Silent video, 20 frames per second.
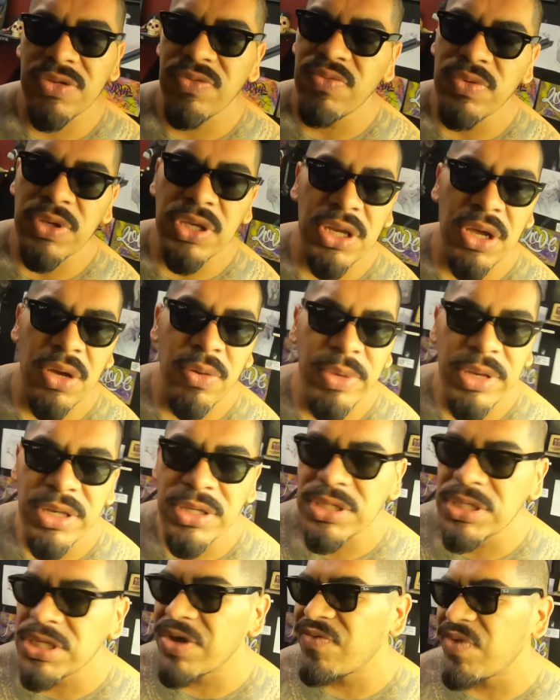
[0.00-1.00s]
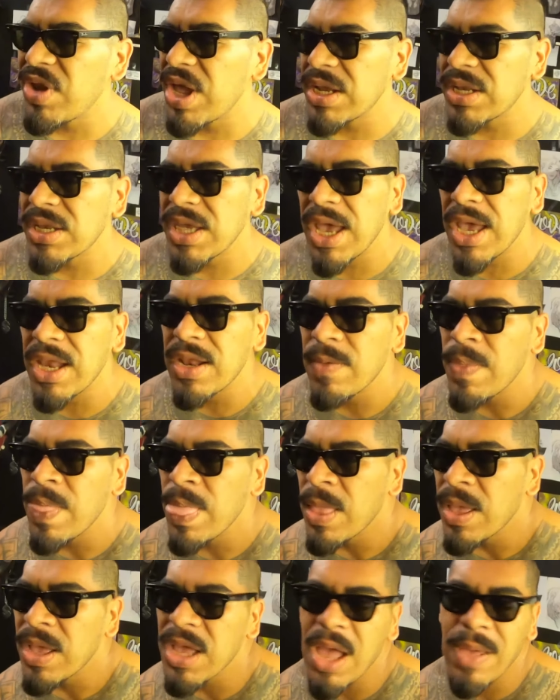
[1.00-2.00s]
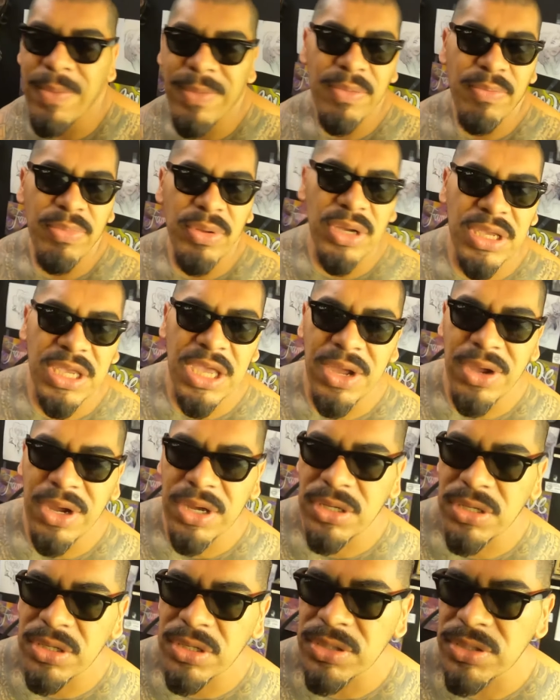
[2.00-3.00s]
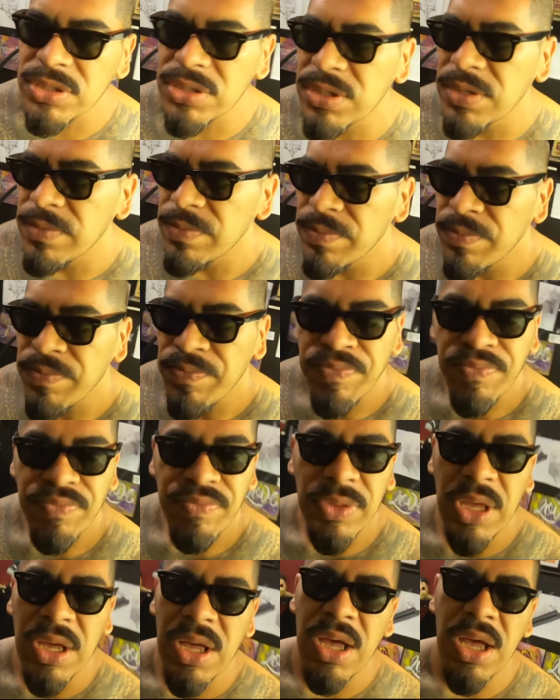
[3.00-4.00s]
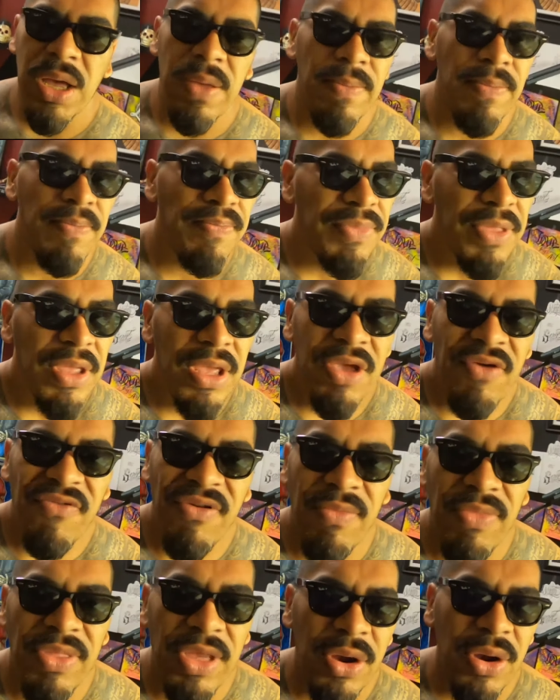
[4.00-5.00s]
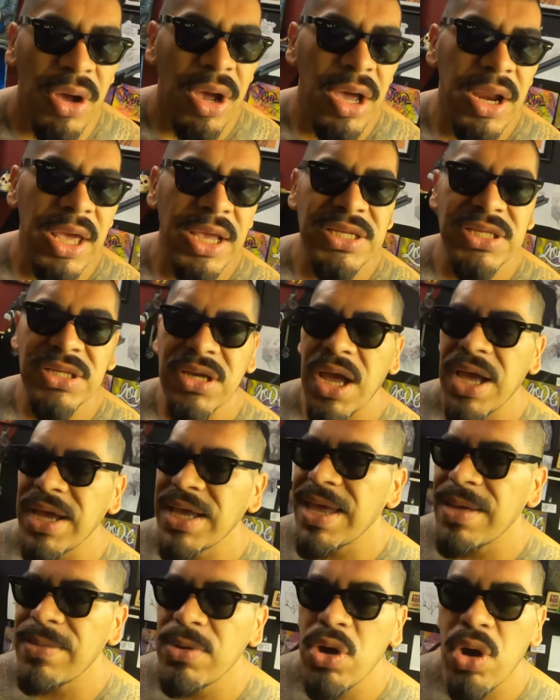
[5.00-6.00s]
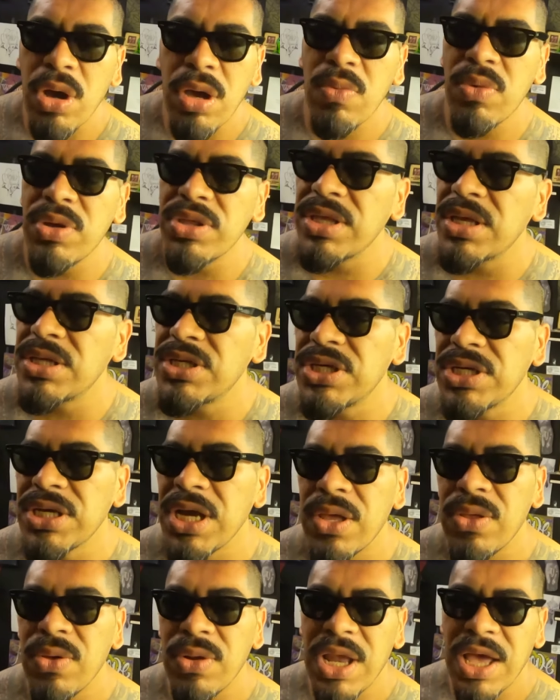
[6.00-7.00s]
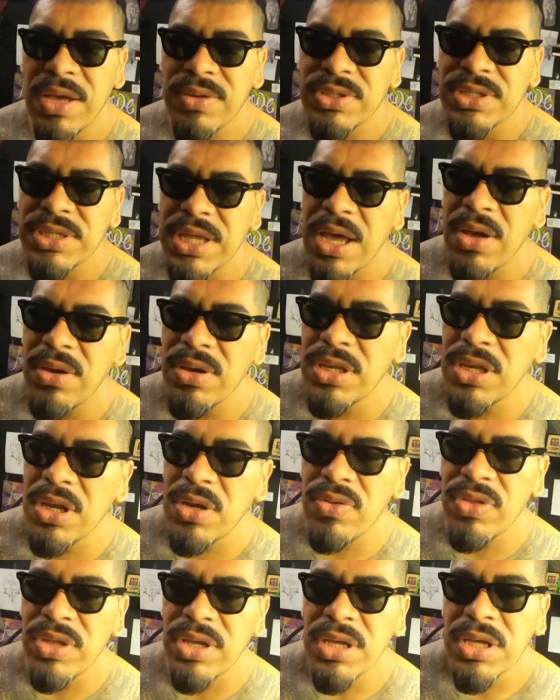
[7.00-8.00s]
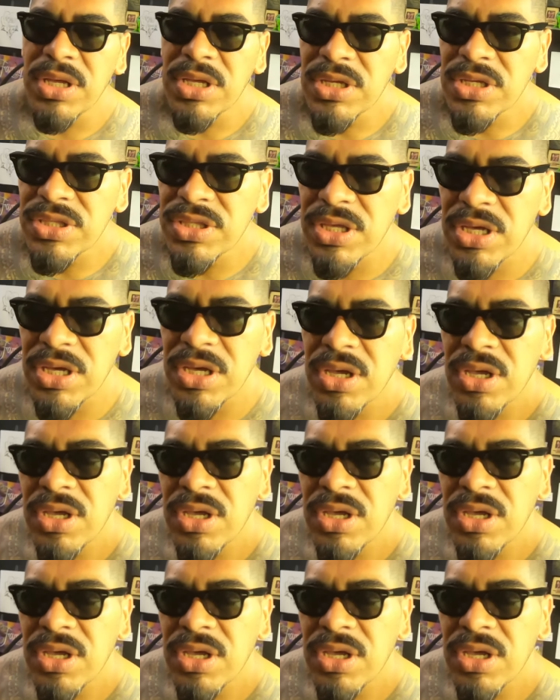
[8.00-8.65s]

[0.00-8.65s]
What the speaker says: you know what I mean, stuff like that. Comic book characters. From there on, I kept going with the Chicano lifestyle, you know, the